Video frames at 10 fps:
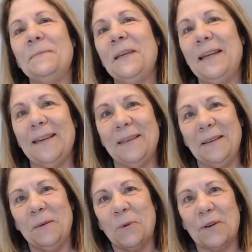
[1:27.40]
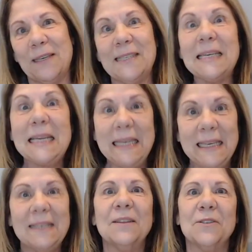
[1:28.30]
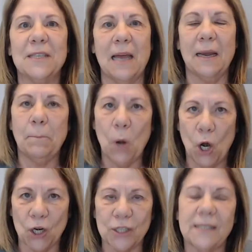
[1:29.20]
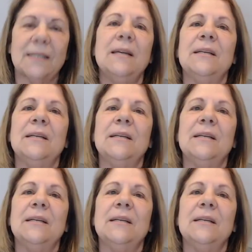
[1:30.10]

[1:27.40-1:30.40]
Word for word: and we're going to dig in. There's a lot of parts.